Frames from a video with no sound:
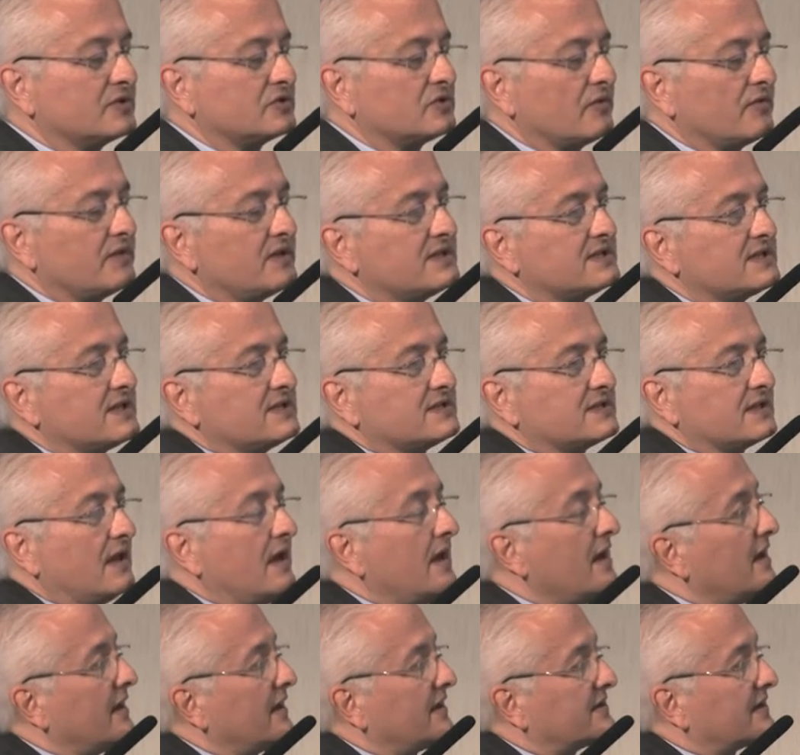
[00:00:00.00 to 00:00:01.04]
So this is
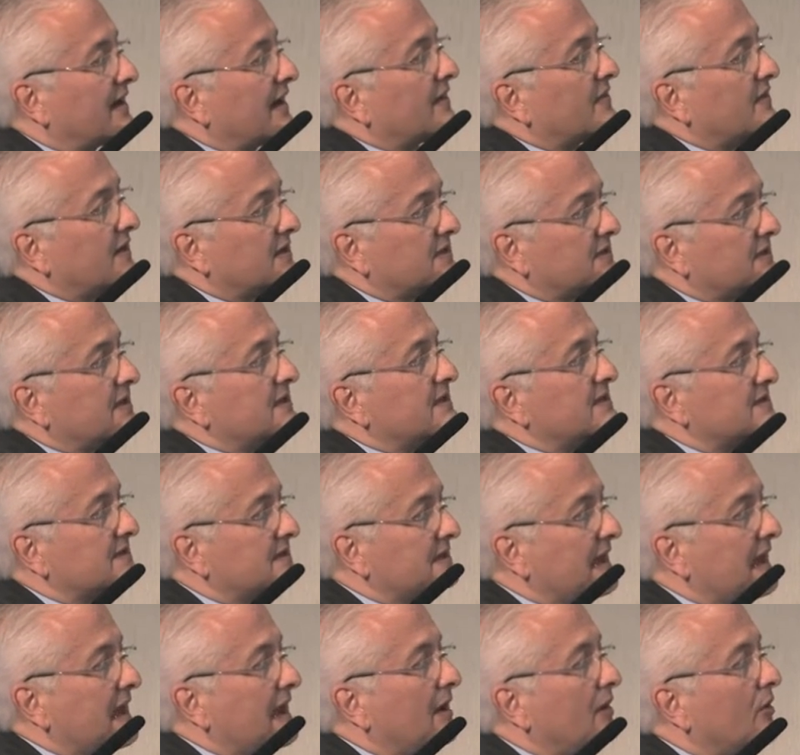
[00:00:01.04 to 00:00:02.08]
a drug that is
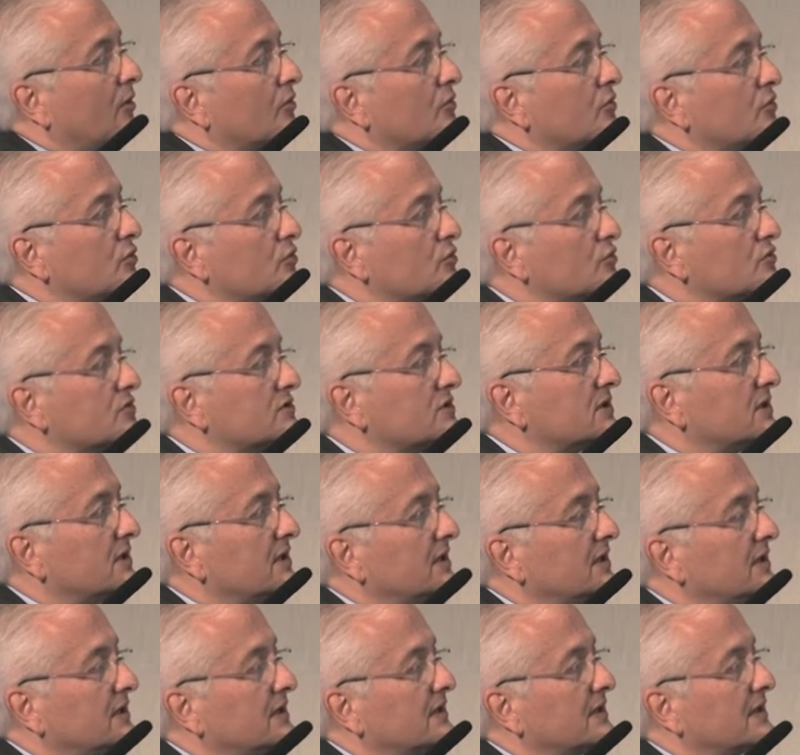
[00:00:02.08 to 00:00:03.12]
now used
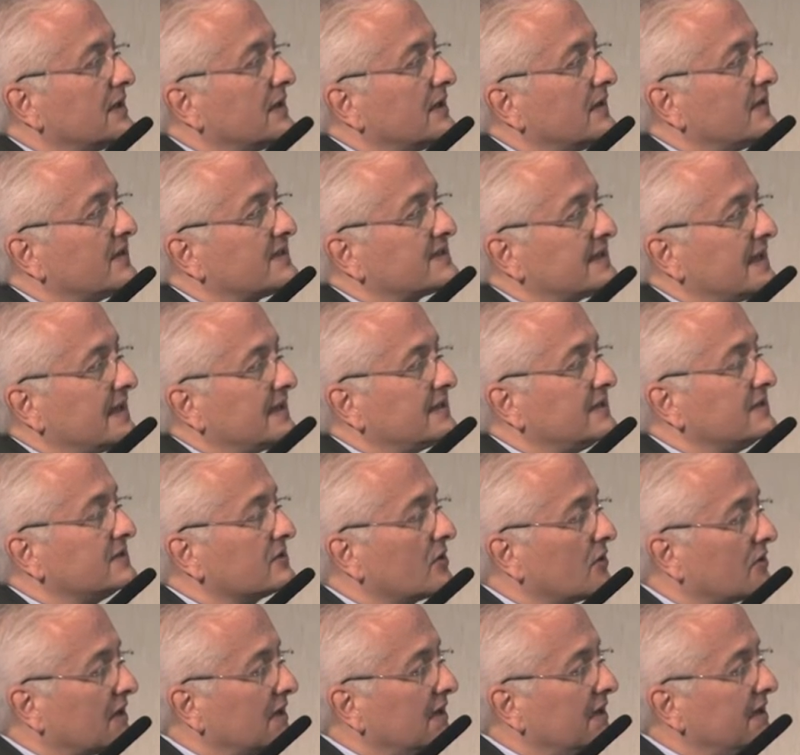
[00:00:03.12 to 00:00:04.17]
in uh, the setting
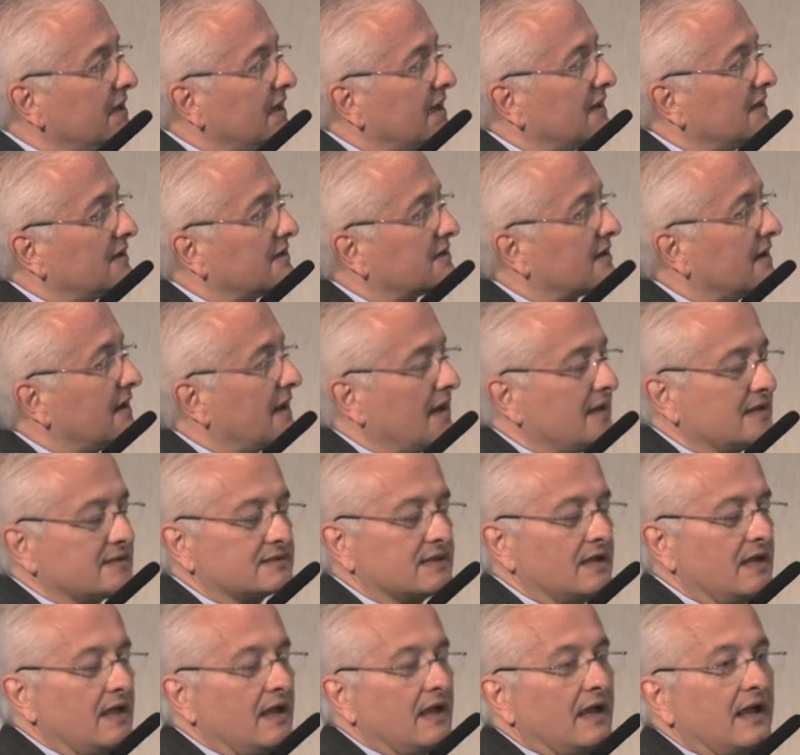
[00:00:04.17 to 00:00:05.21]
of clinical trials,
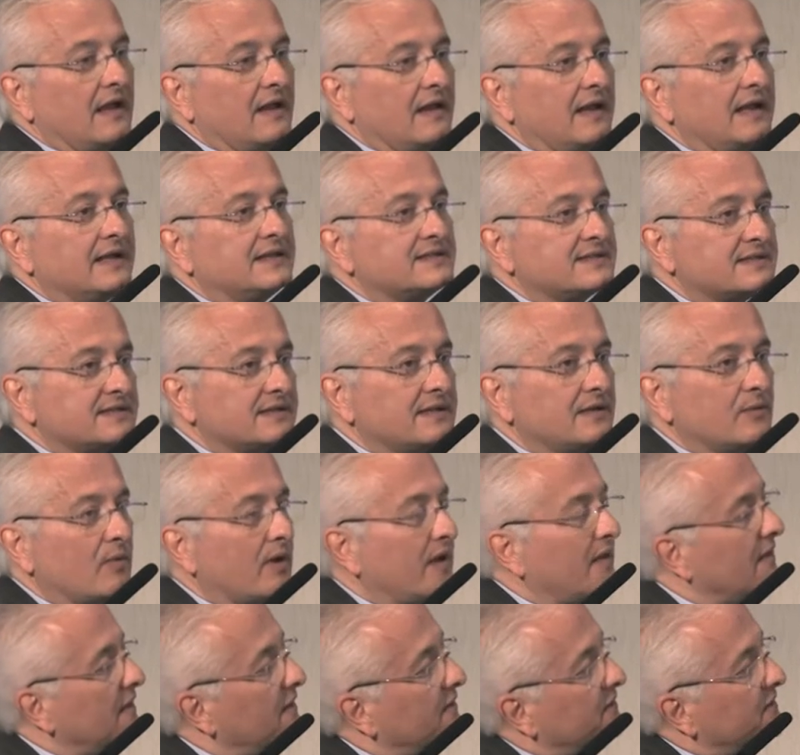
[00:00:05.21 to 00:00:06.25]
and let's see
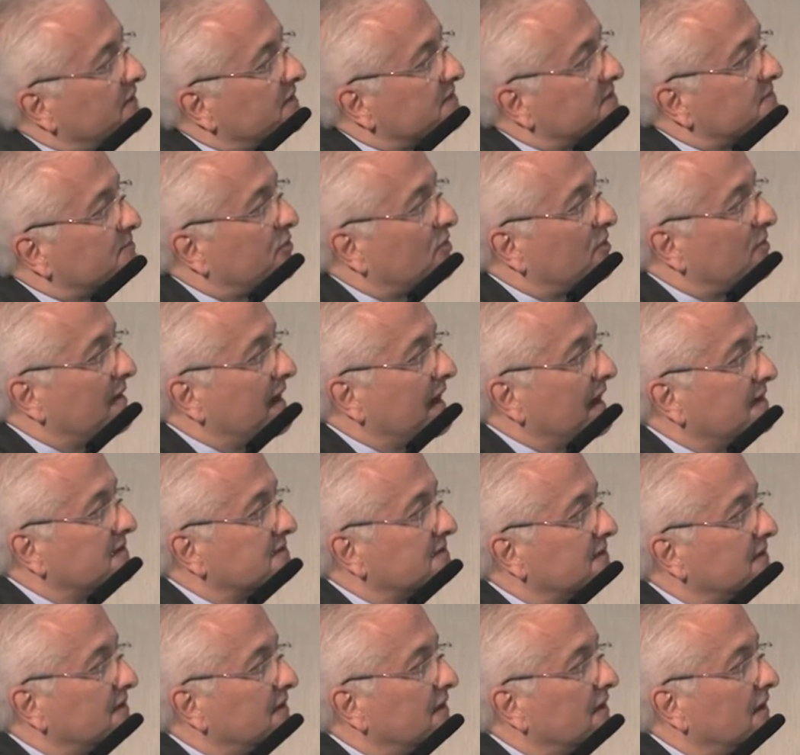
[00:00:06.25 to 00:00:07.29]
whether these
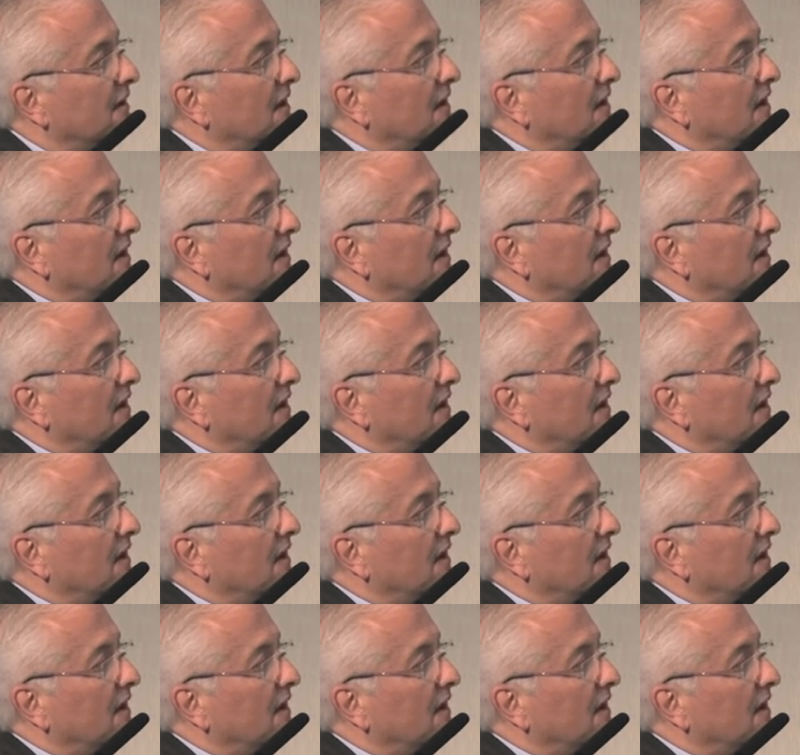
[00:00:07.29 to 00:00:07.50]
promising